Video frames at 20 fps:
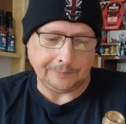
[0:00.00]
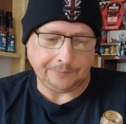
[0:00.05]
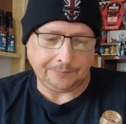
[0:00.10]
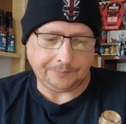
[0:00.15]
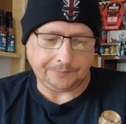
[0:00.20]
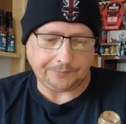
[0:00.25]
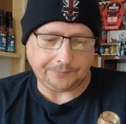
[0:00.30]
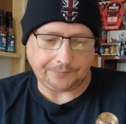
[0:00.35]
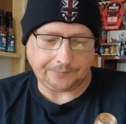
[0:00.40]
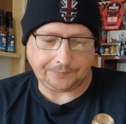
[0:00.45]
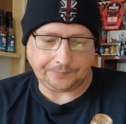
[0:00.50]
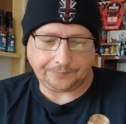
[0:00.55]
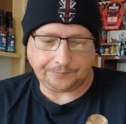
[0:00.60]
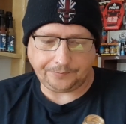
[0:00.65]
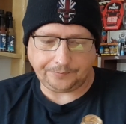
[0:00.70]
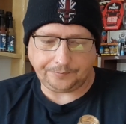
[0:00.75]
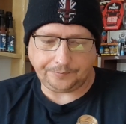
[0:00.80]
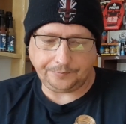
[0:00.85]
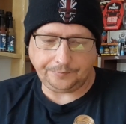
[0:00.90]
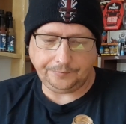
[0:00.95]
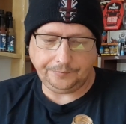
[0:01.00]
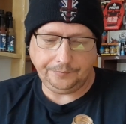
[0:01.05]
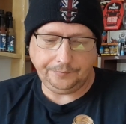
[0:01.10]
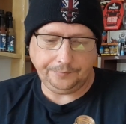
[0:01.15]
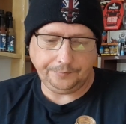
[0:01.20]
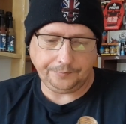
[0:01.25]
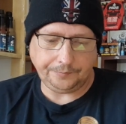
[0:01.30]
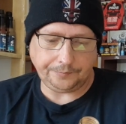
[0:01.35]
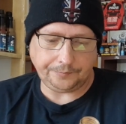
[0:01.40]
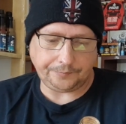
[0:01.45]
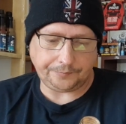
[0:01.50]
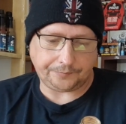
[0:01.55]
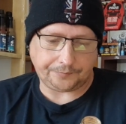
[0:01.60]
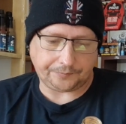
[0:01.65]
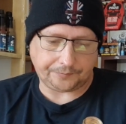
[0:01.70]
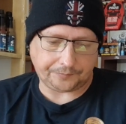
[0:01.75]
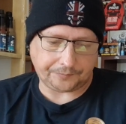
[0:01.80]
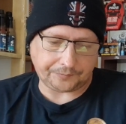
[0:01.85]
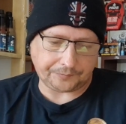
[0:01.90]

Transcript: No one is speaking in this clip.